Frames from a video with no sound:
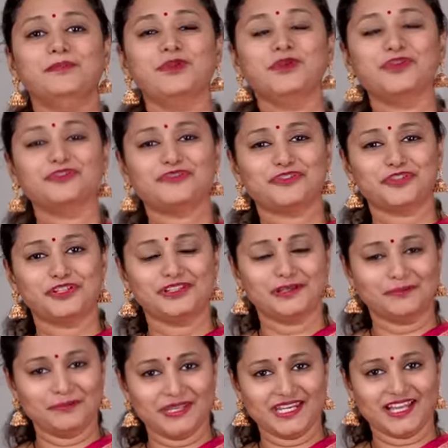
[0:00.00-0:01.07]
Beautiful
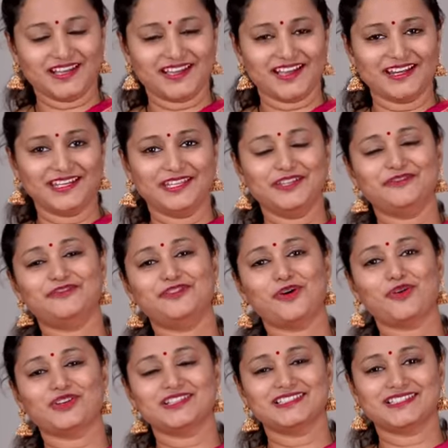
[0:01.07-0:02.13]
Meenakari
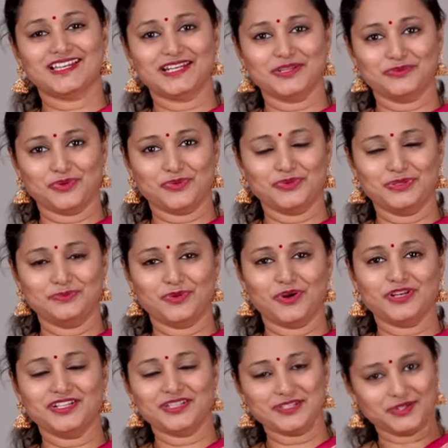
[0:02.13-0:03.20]
floral zari woven
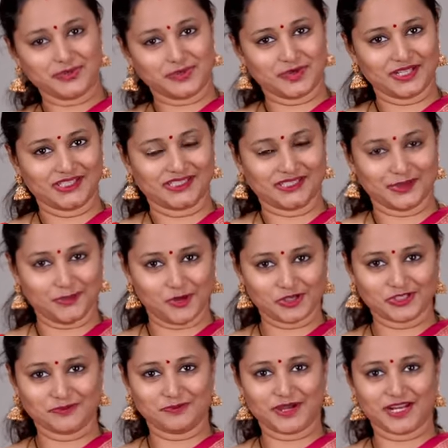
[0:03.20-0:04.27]
border towards the
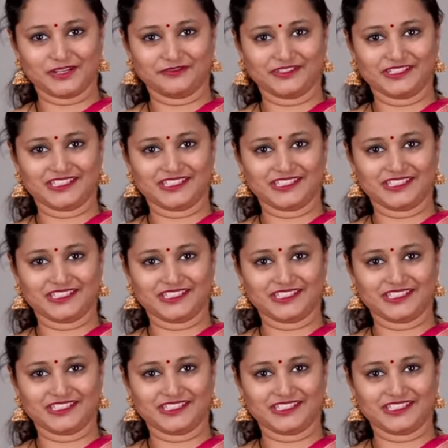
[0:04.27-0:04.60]
bottom part of the